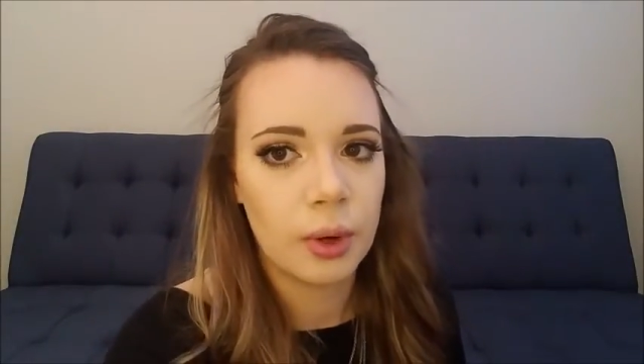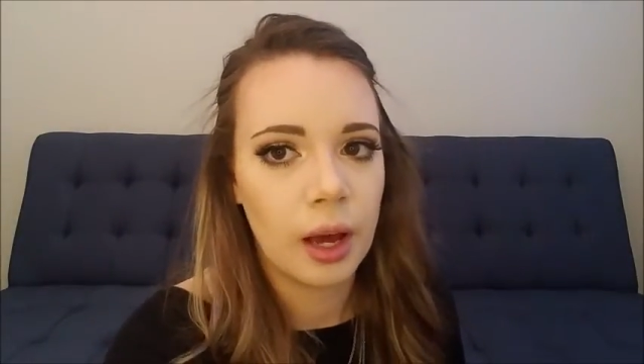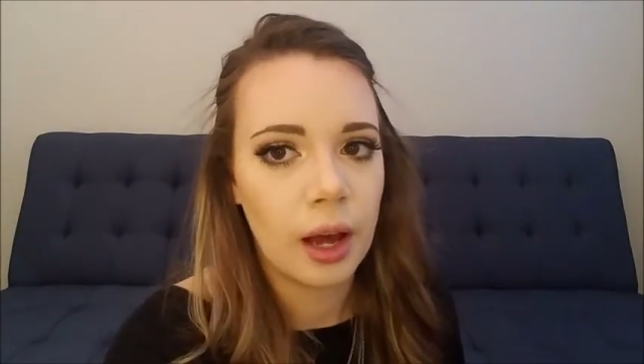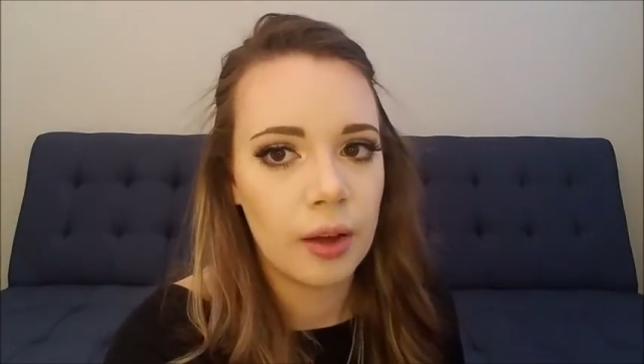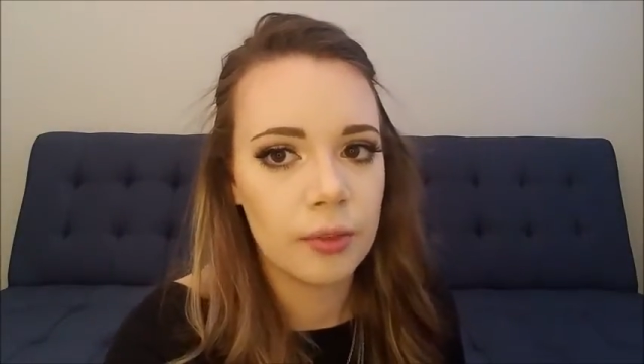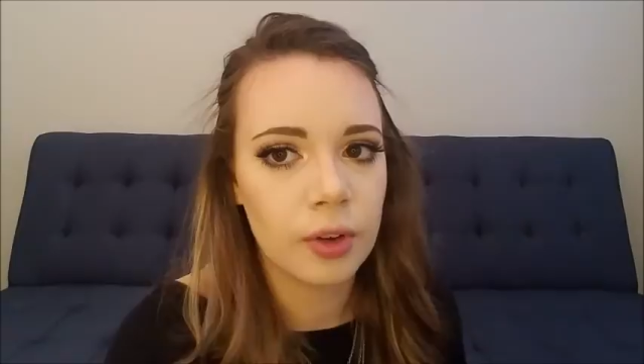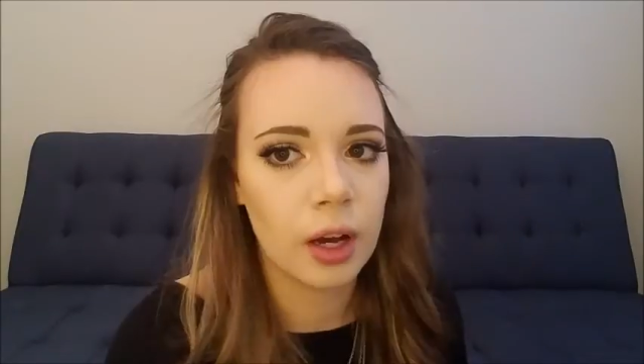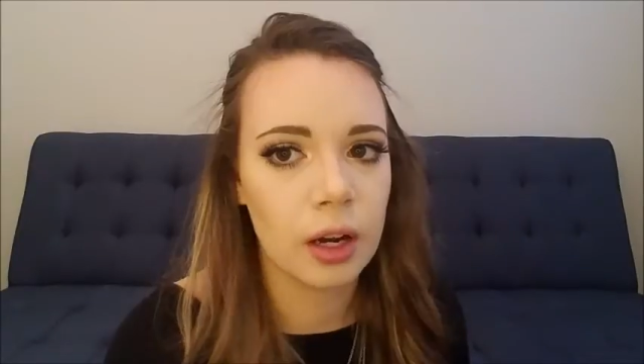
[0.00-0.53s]

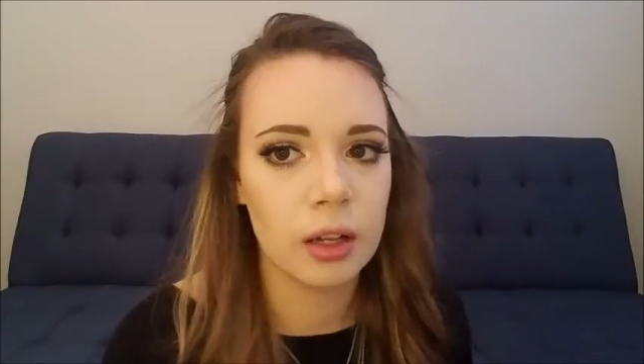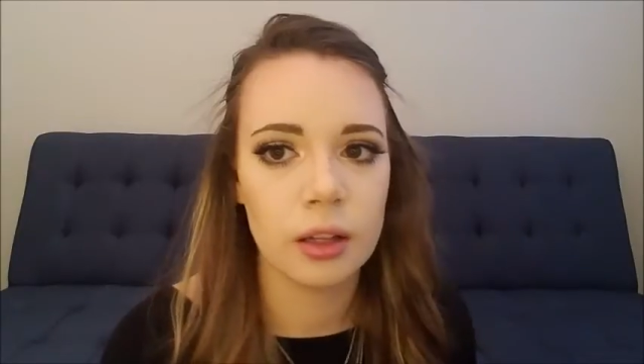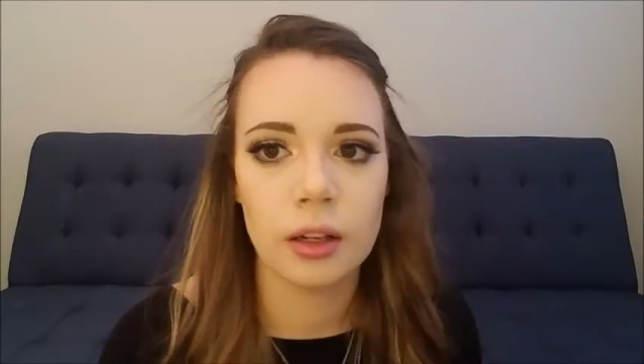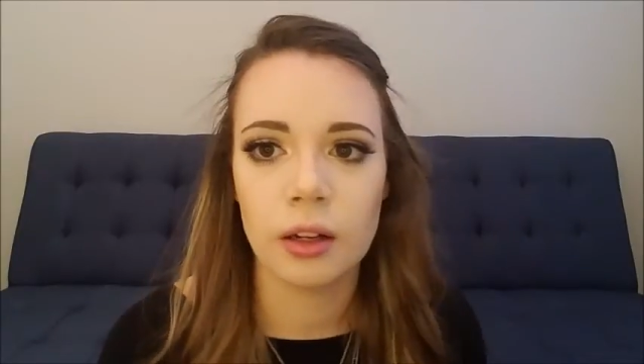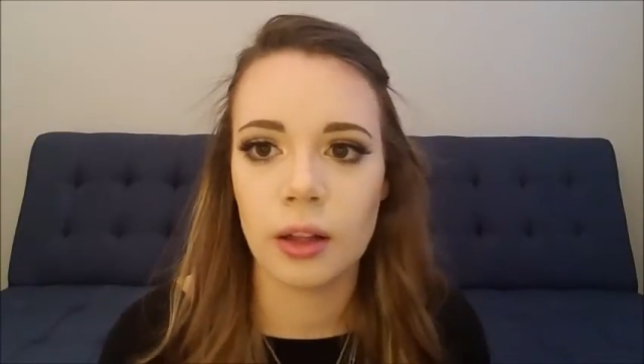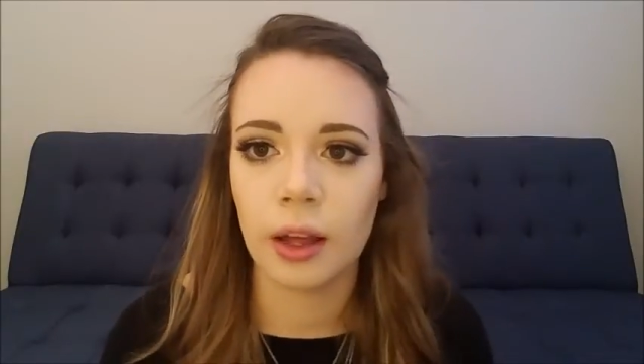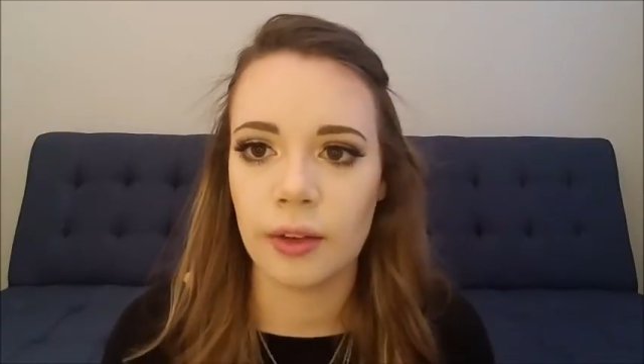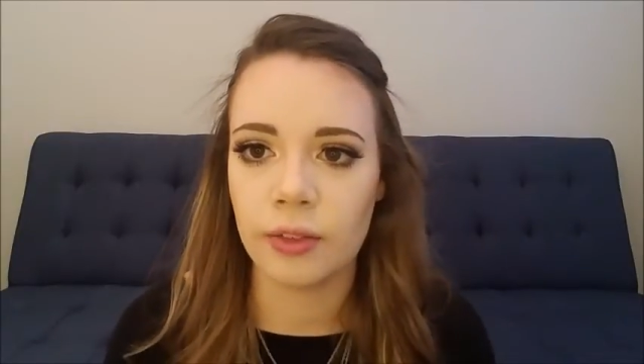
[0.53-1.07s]
have gone a
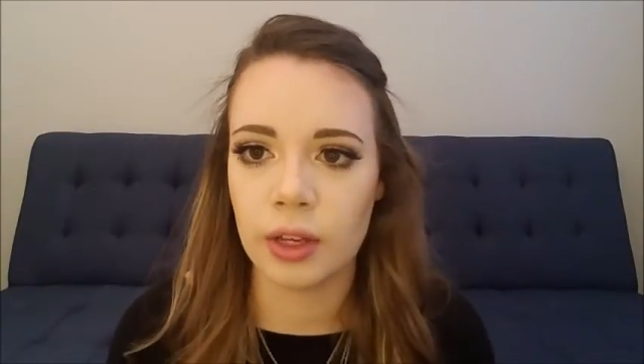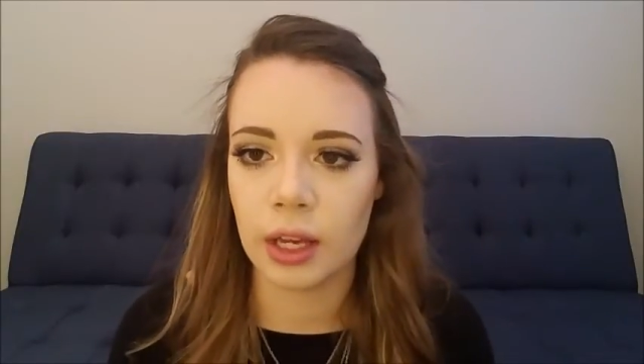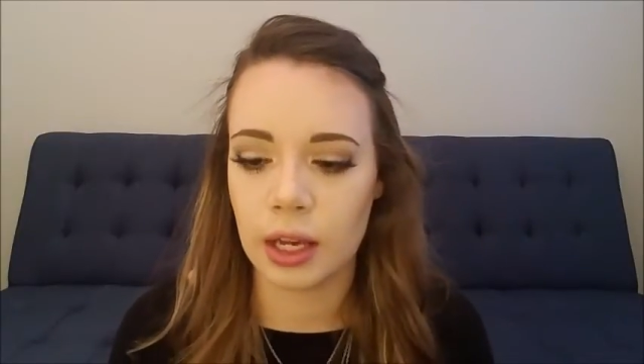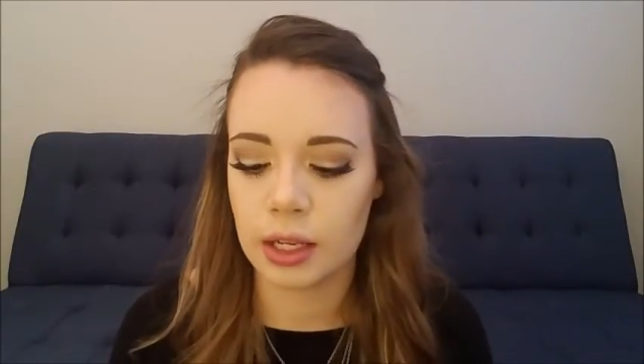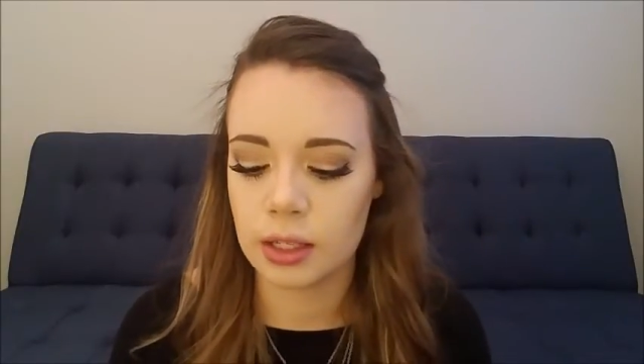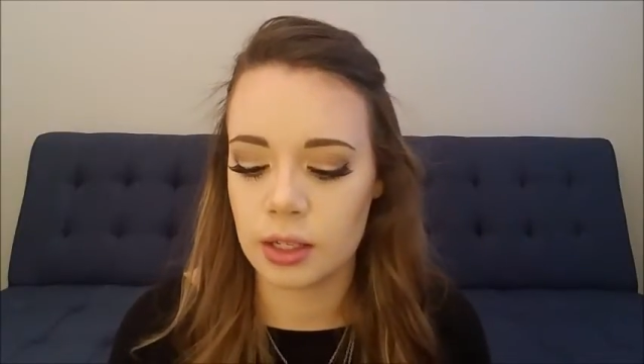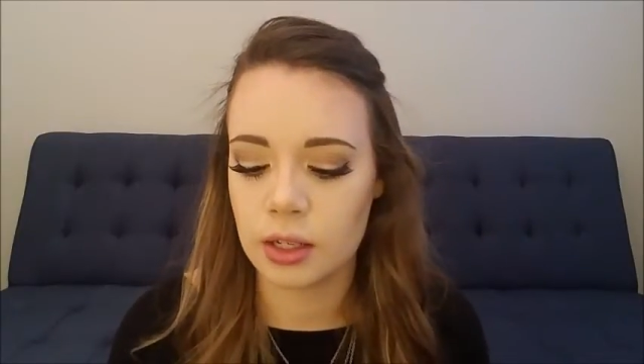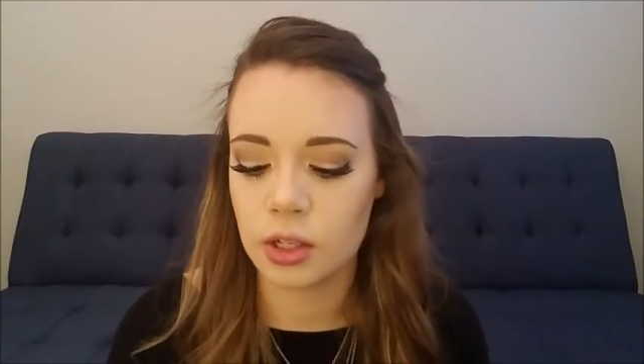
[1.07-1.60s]
little
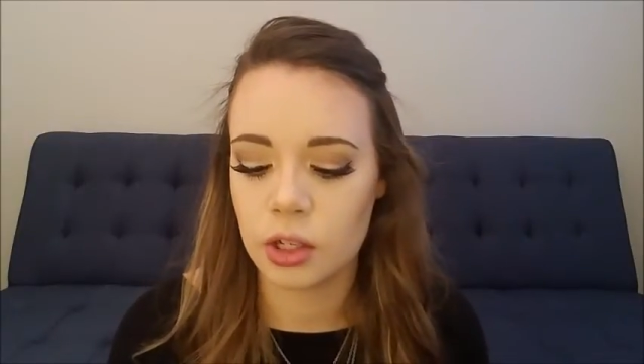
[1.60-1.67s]
heavy-handed,